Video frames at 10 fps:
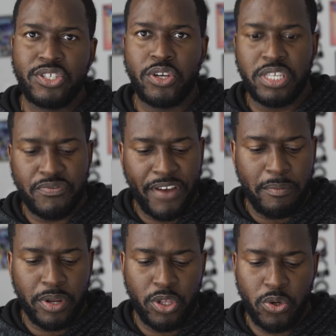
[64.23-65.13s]
it's got this
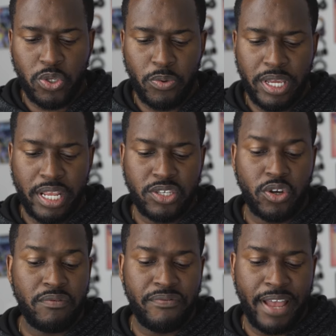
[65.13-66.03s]
fabric look to it, it's
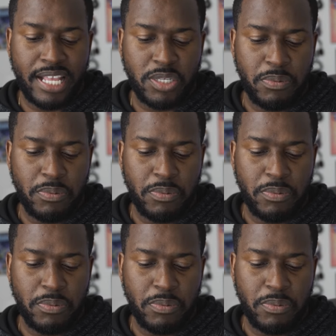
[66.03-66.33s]
got fans